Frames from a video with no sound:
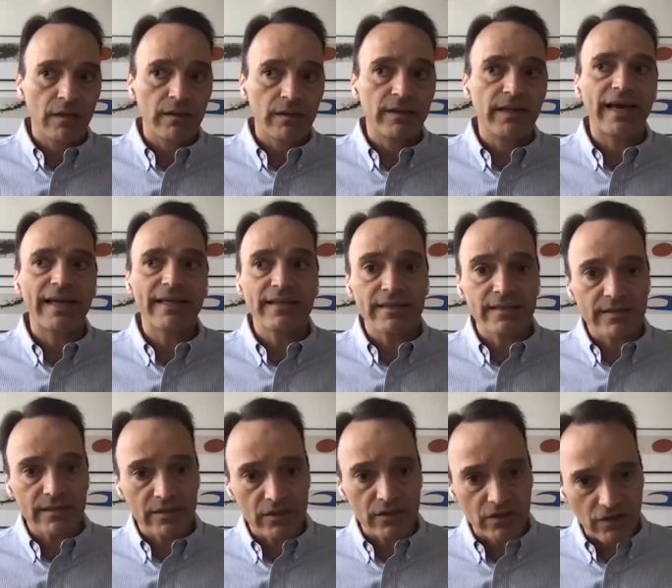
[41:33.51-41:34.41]

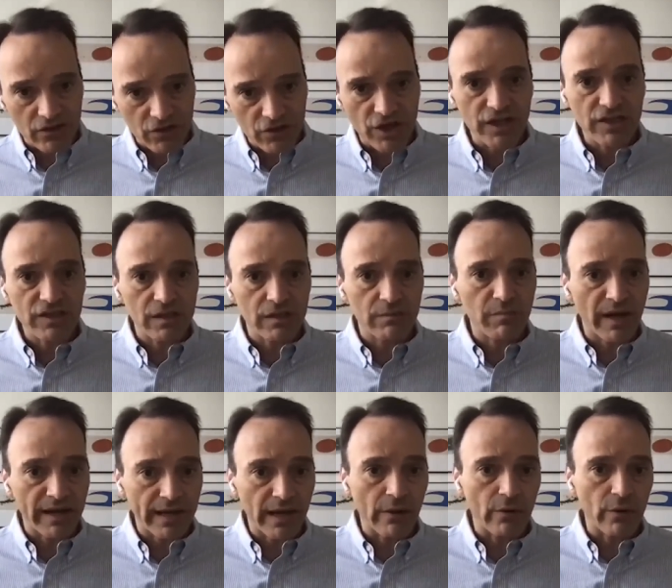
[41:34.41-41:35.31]
that's suggested
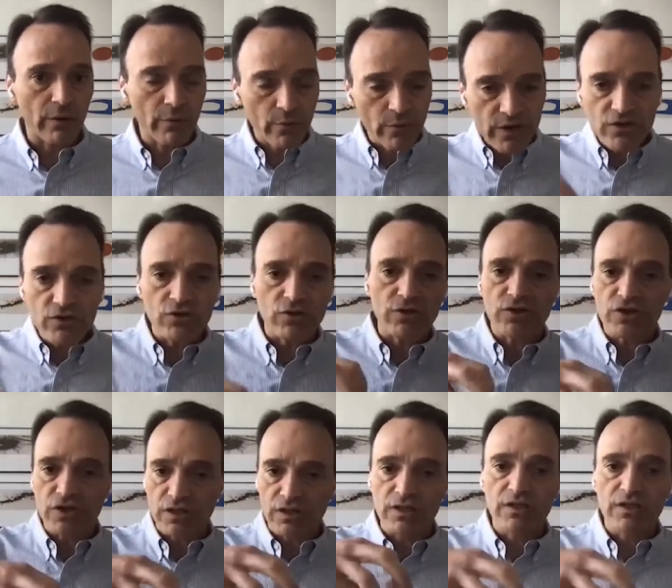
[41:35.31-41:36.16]
by our research